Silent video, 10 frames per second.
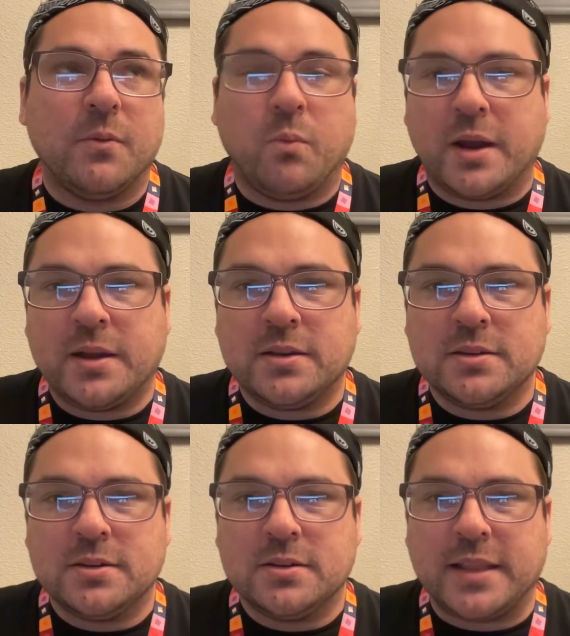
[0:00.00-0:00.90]

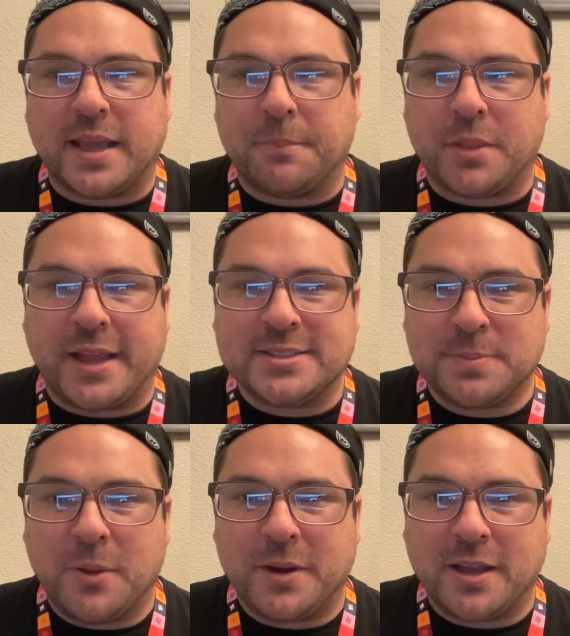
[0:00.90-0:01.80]
one like blind
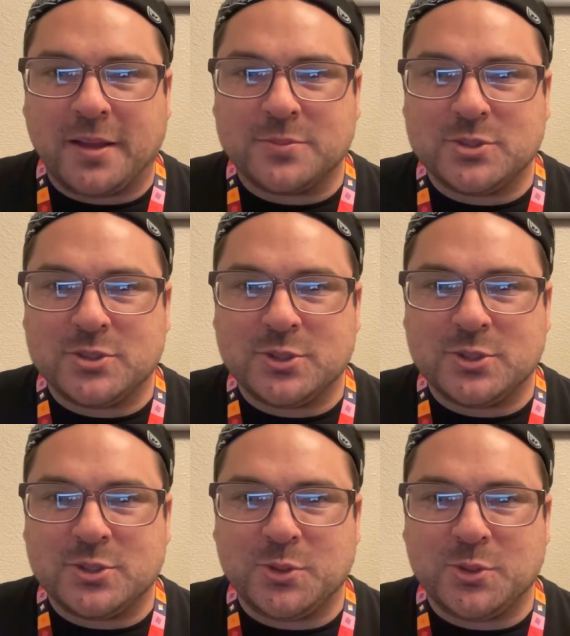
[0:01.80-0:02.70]
spot when it comes
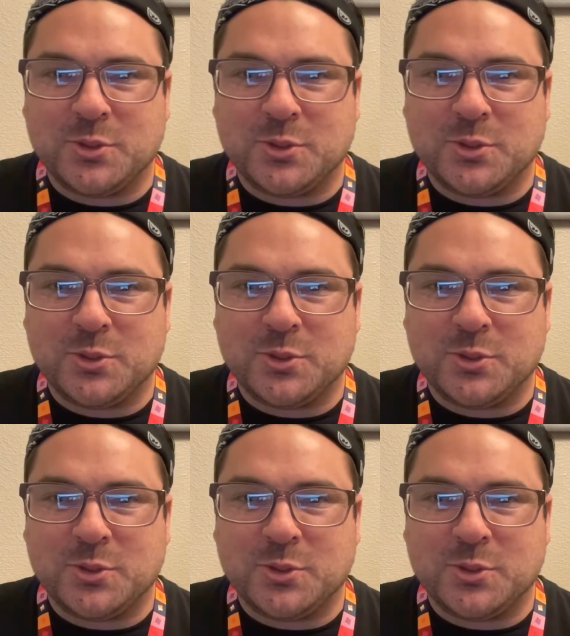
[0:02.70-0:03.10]
to